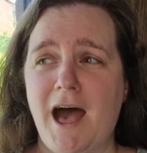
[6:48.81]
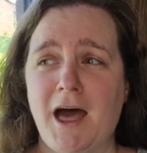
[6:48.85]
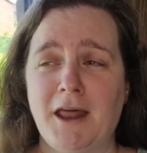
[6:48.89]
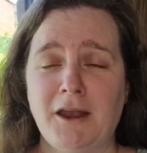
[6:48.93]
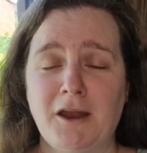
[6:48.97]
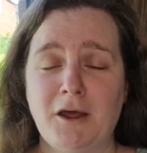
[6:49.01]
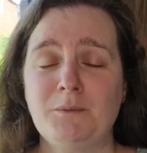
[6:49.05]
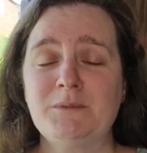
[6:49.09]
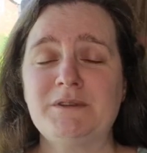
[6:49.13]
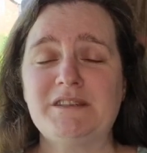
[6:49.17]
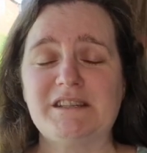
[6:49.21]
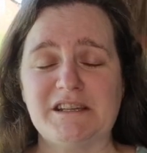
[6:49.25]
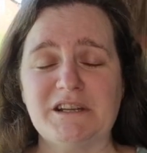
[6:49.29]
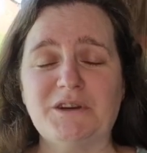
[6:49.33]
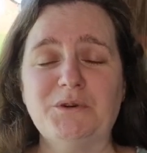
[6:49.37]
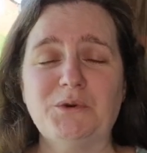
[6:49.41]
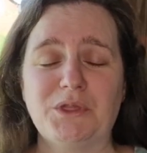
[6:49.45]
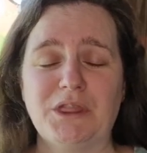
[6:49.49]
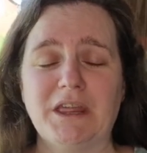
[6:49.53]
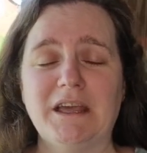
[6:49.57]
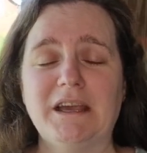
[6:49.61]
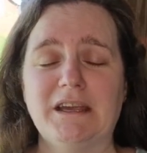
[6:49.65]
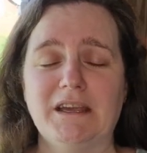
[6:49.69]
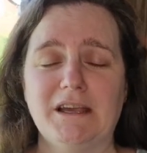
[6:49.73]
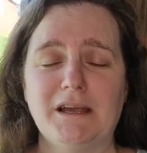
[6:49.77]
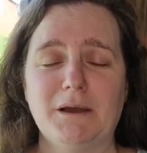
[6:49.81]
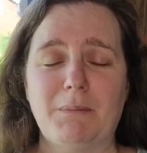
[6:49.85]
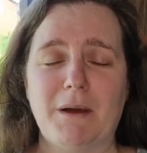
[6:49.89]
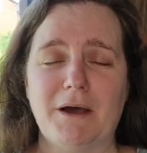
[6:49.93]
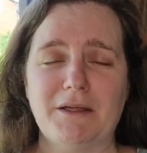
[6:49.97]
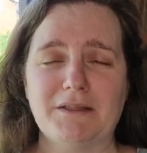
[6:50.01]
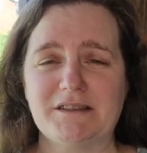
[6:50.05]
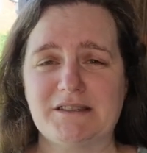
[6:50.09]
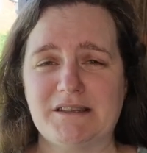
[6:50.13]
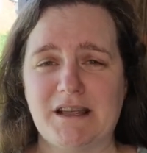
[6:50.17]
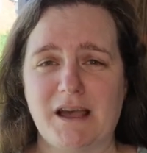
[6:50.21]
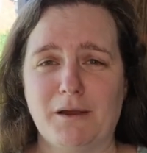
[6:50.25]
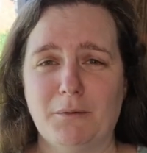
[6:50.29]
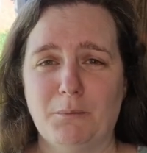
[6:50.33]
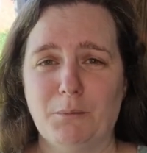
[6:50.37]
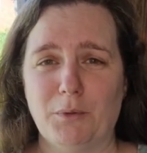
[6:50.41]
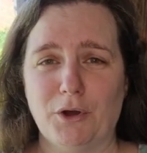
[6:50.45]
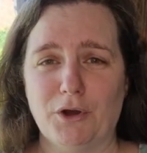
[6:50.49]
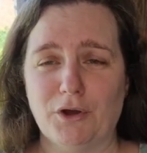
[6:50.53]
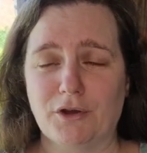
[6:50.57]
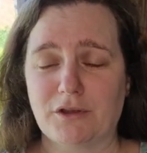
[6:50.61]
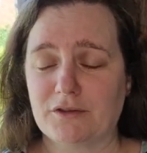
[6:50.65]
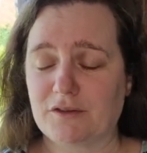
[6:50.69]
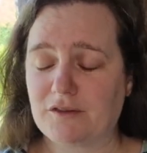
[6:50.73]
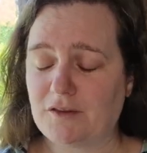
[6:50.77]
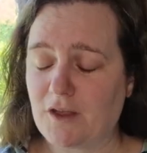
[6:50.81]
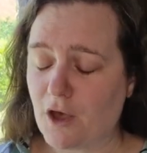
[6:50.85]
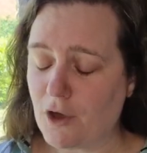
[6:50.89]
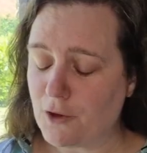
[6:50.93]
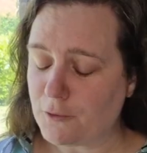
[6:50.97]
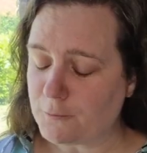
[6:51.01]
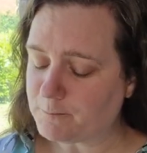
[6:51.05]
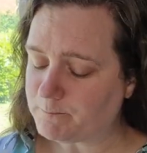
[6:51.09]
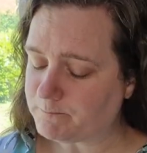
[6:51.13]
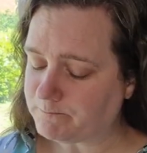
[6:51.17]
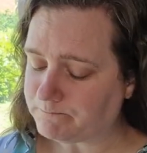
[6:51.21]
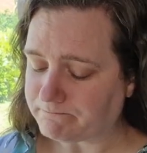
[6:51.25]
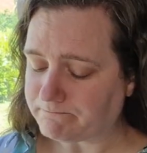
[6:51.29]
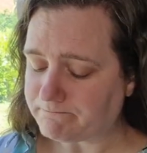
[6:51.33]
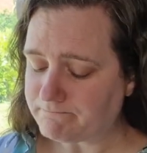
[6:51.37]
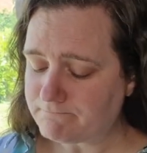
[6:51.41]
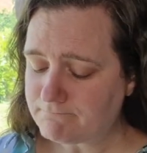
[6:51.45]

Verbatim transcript: and I'm still thinking about the second book so